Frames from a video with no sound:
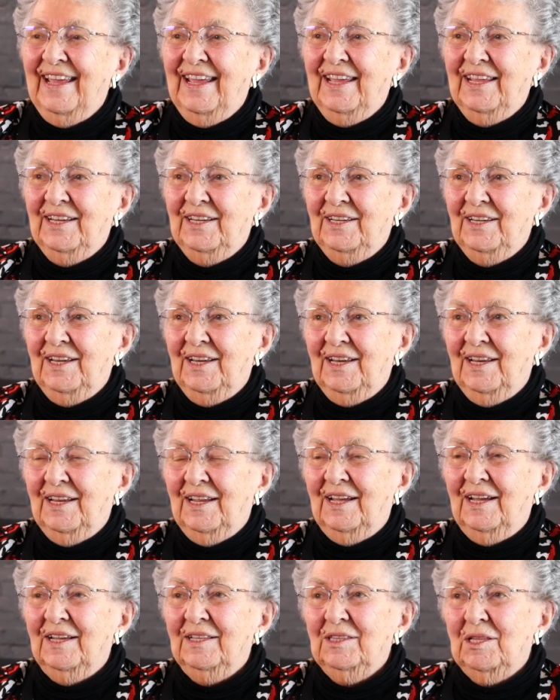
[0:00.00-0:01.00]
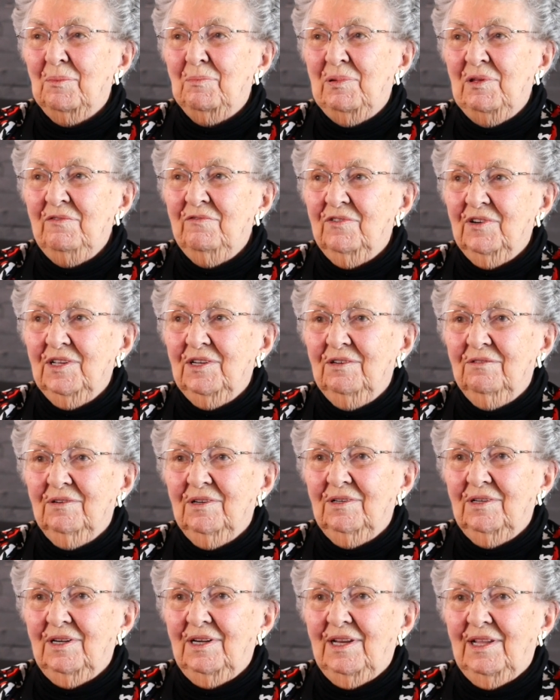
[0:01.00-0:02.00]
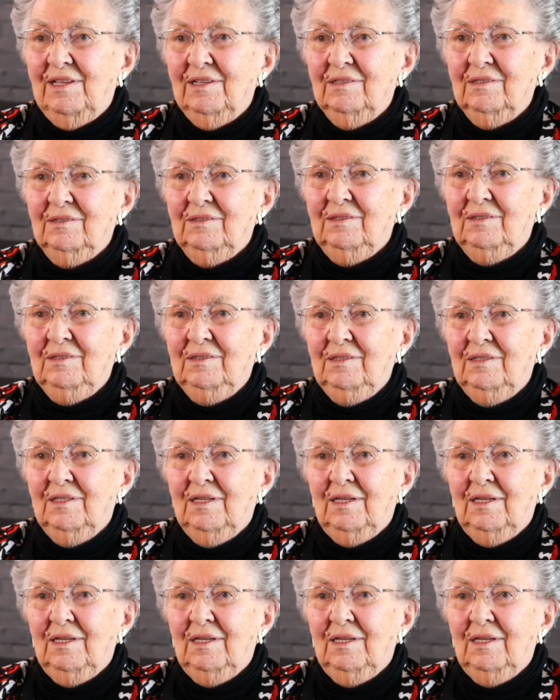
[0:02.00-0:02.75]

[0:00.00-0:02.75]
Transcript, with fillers: and at the Peaviner Road at Hilton,